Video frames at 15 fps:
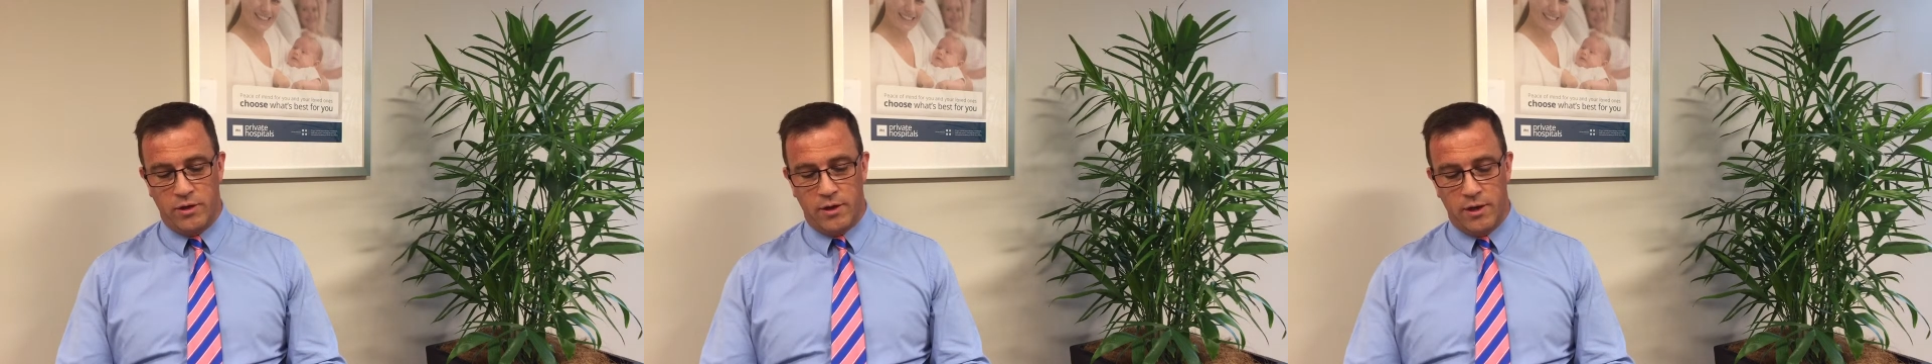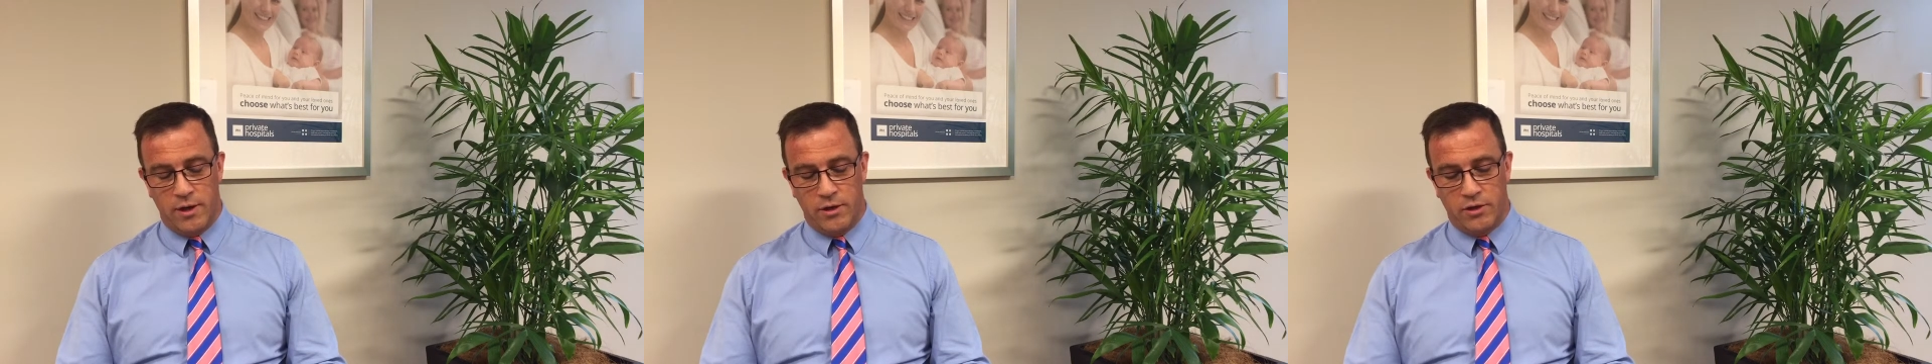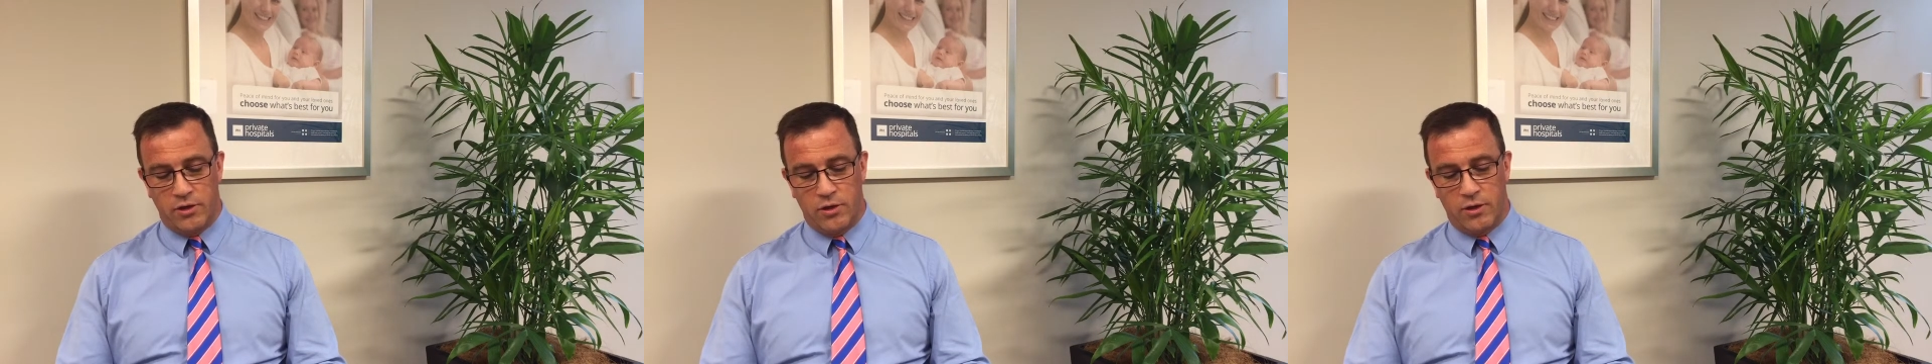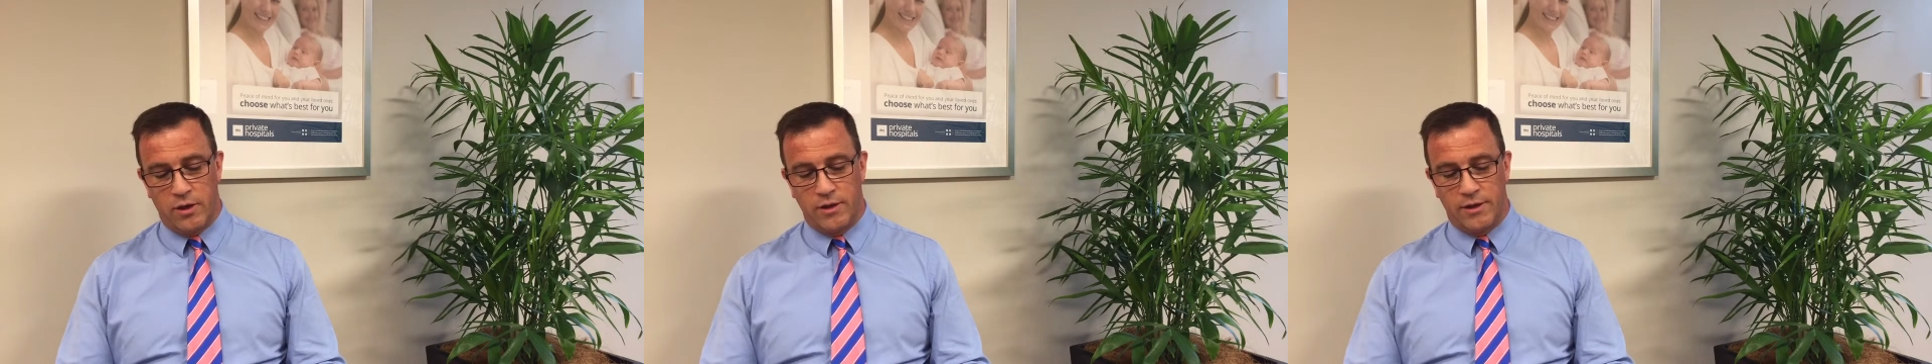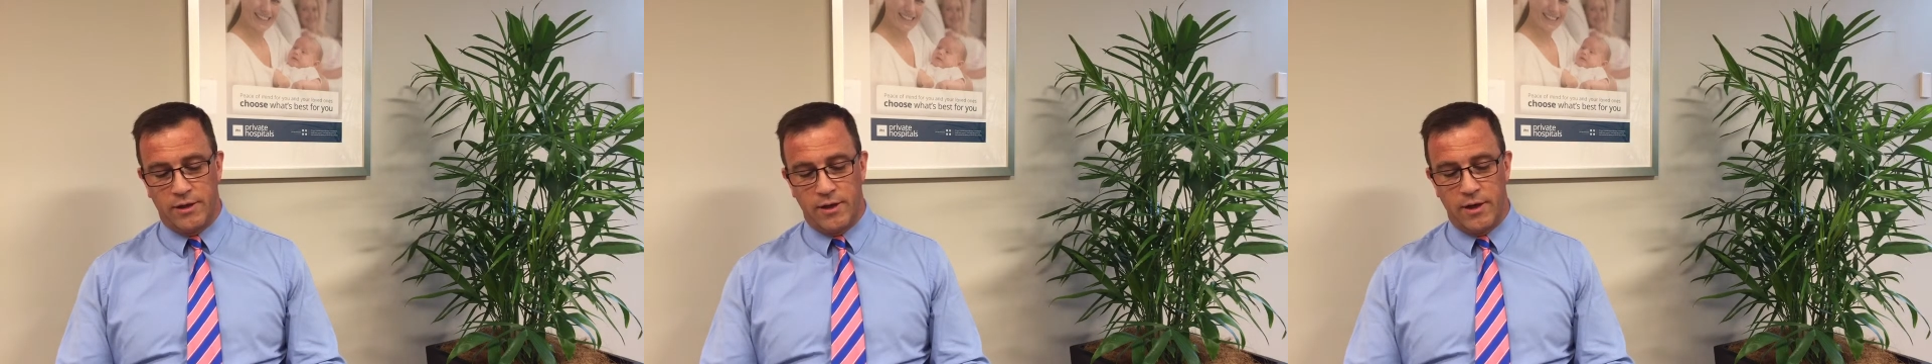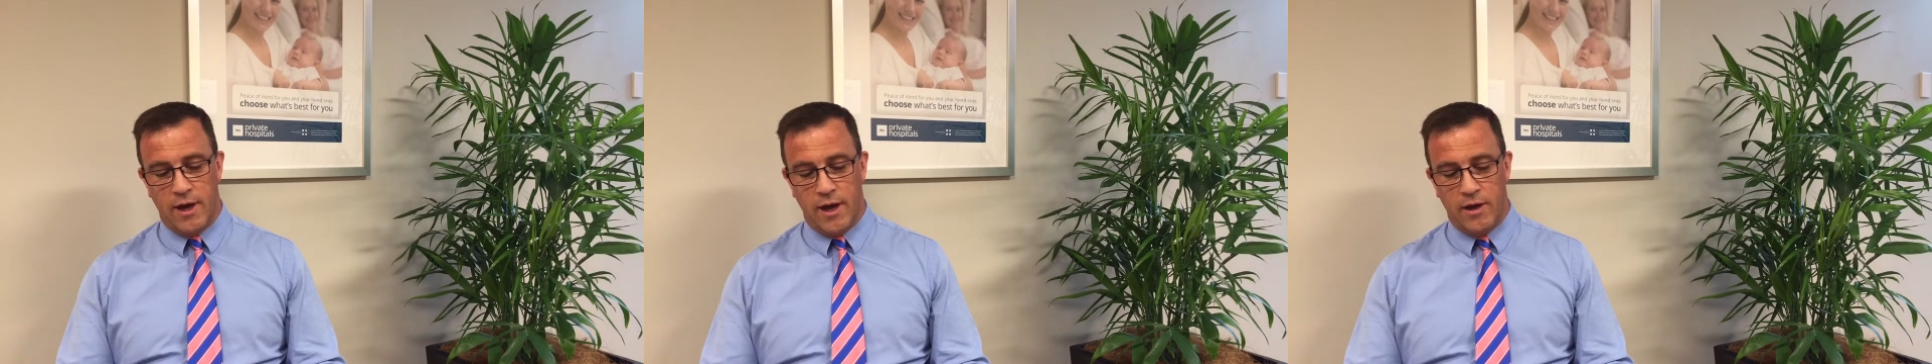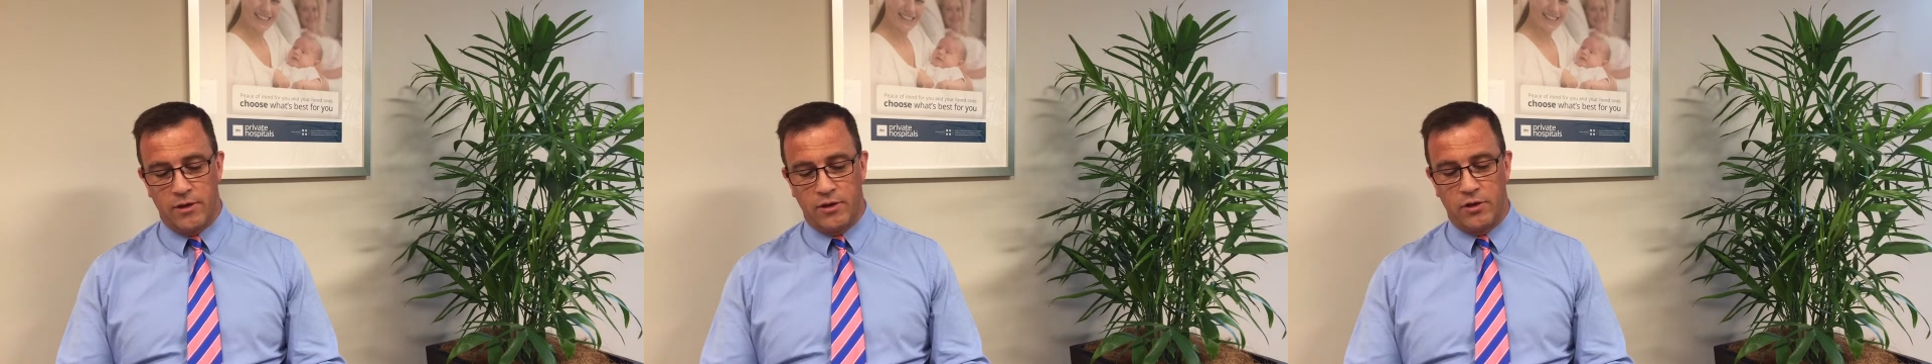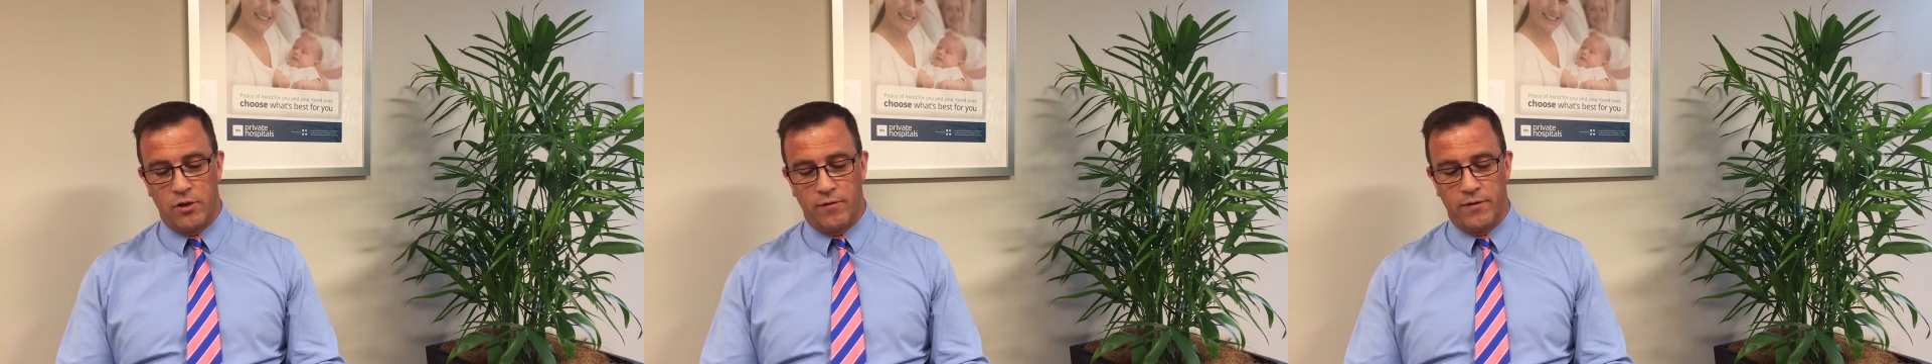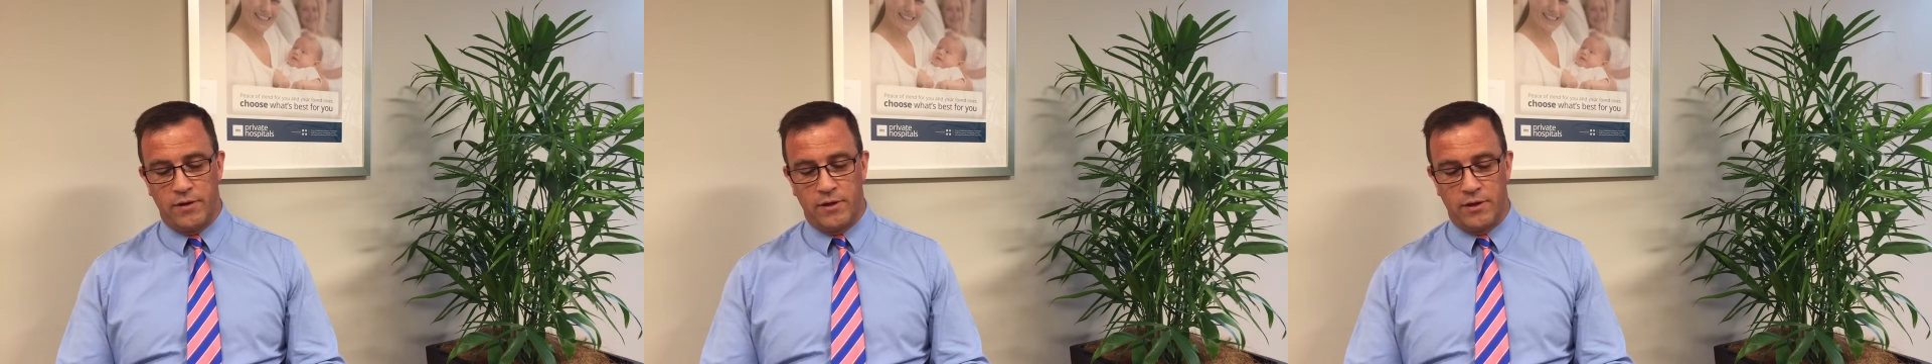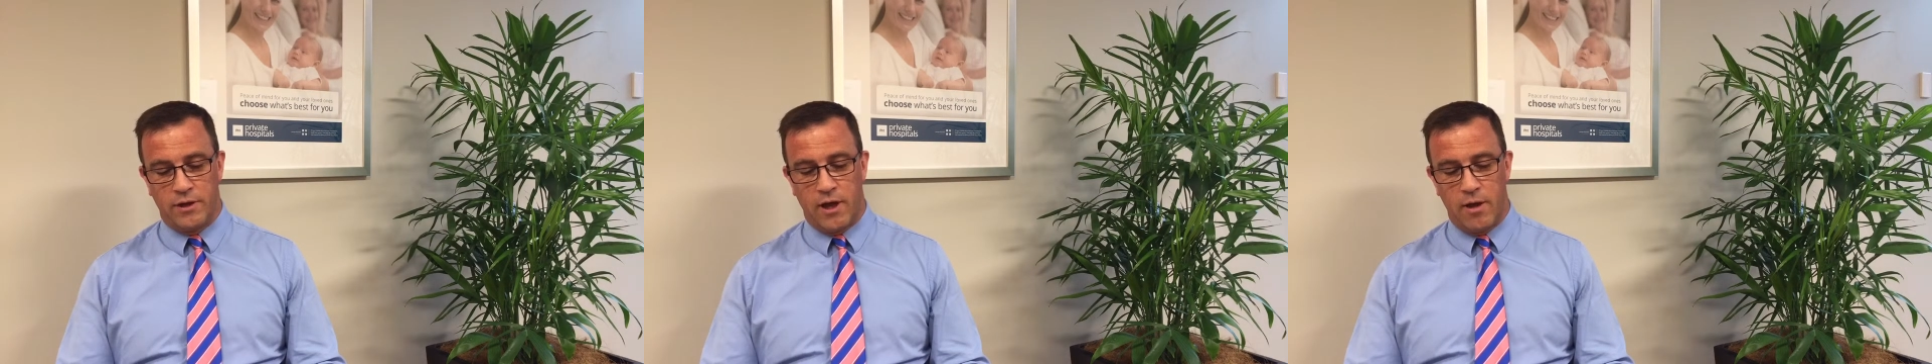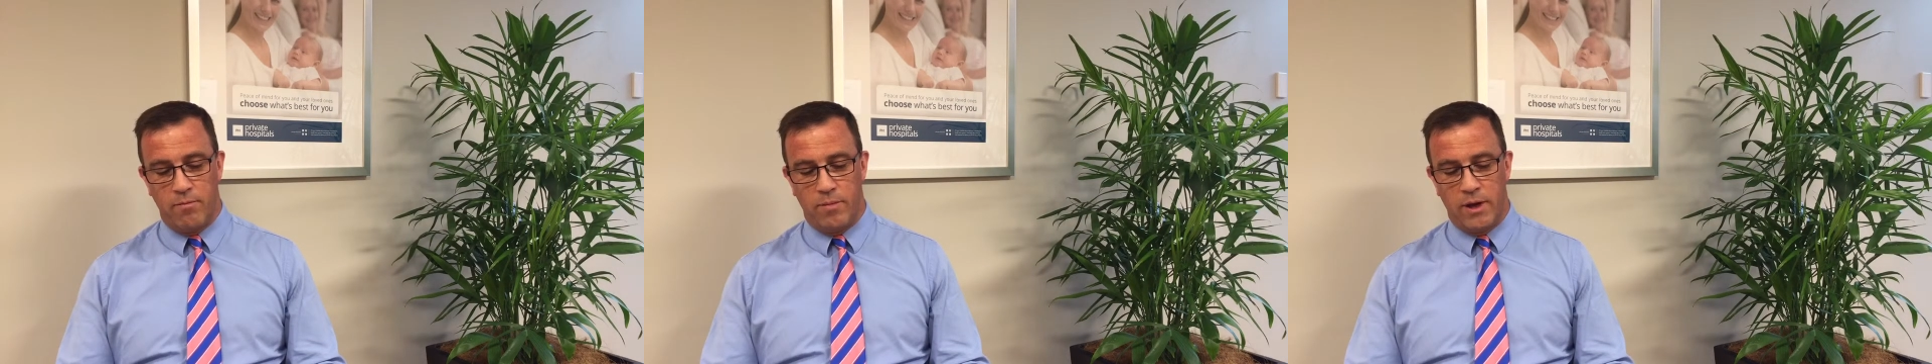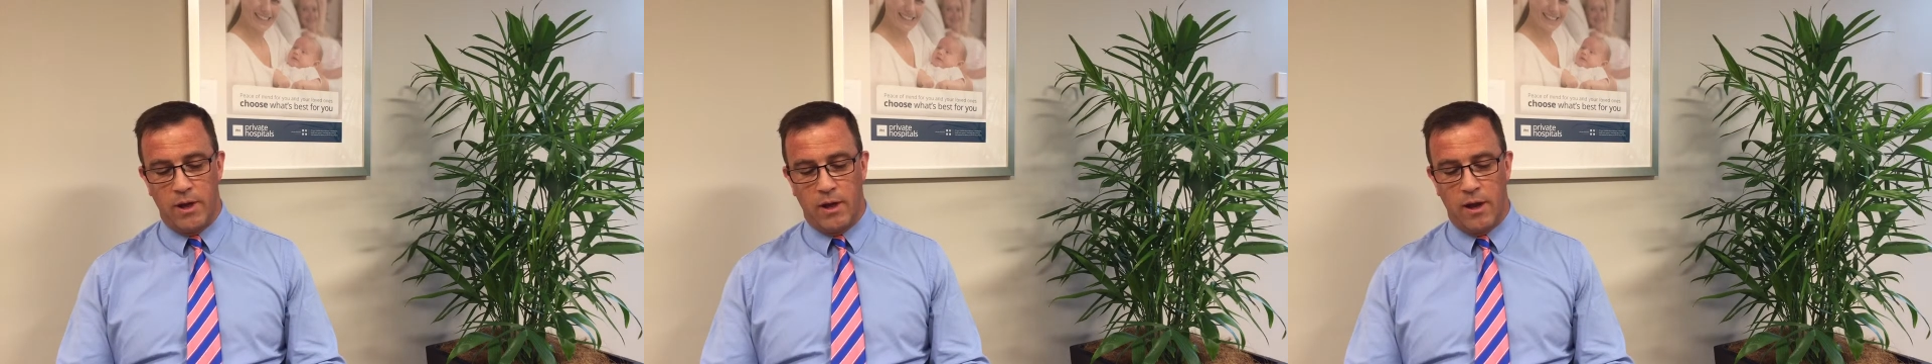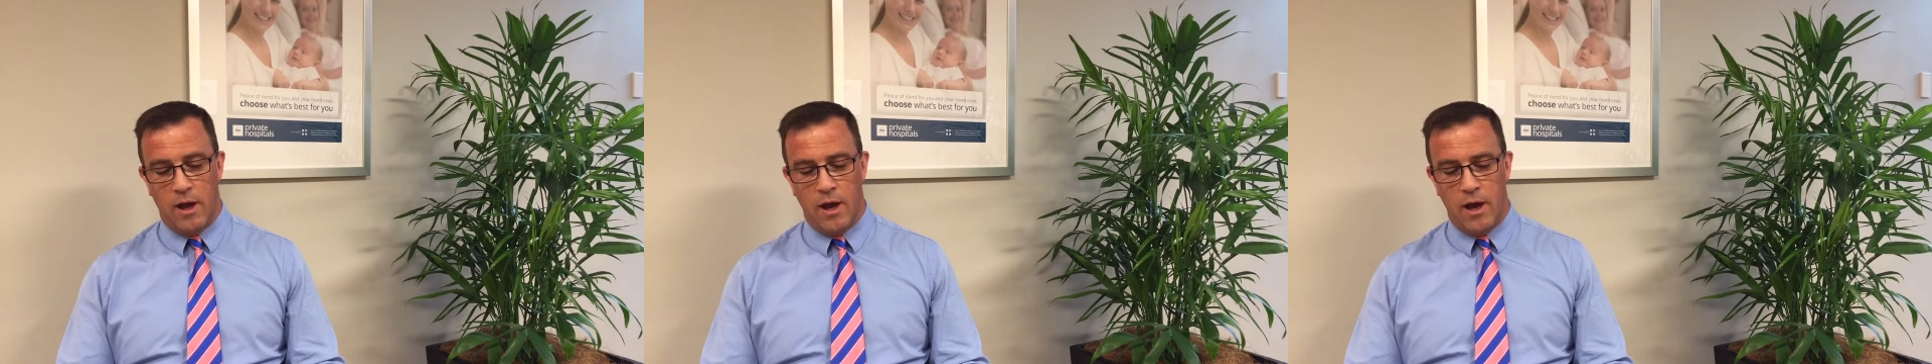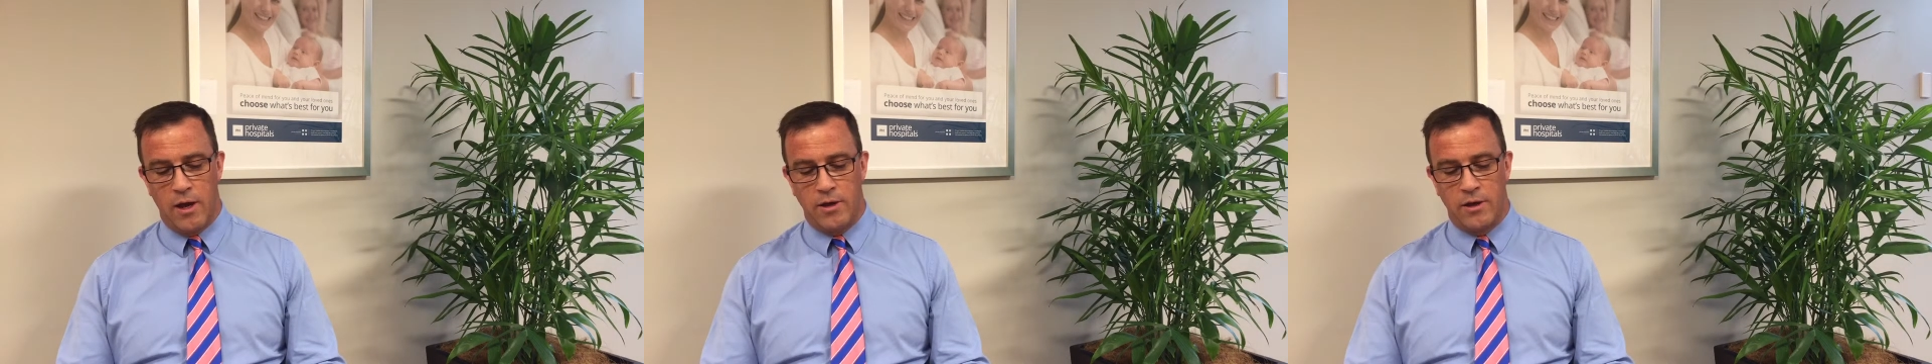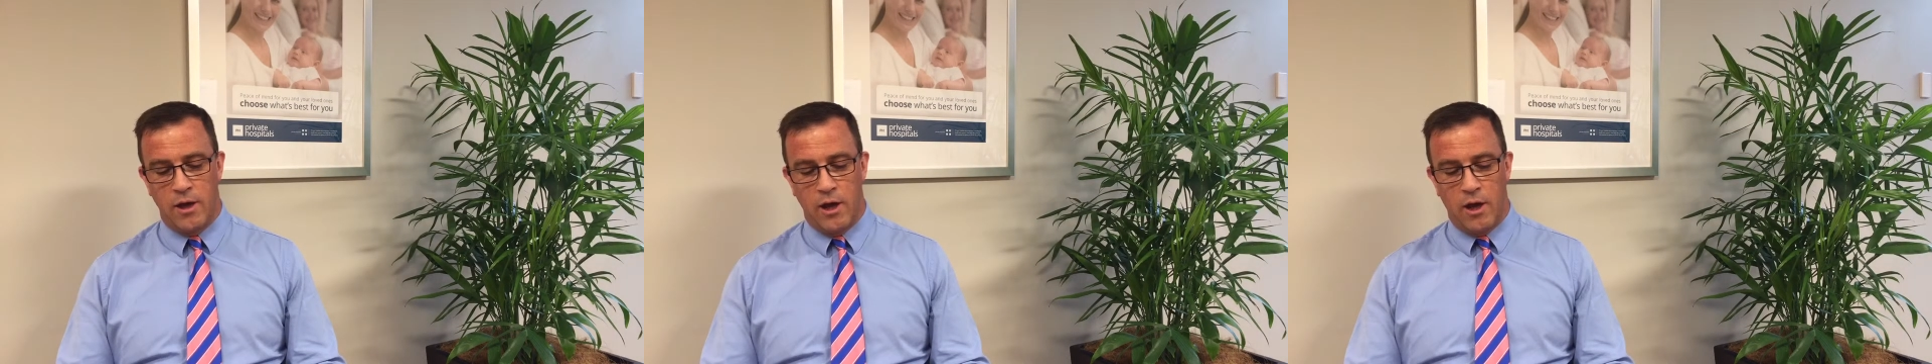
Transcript: is to consider how services can be aligned